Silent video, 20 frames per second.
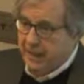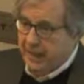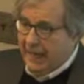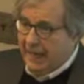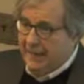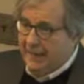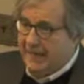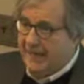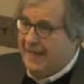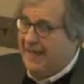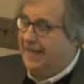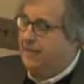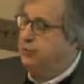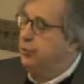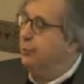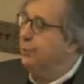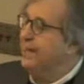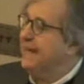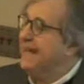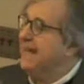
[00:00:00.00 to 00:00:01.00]
And they had
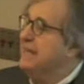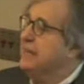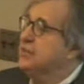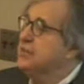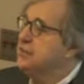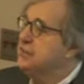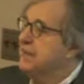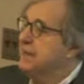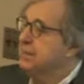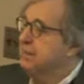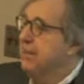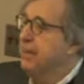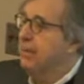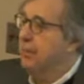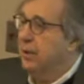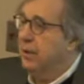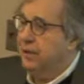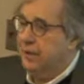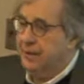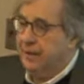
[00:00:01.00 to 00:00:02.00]
to be instant
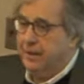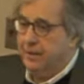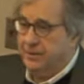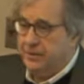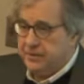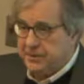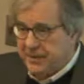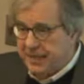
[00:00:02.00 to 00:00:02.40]
memorials.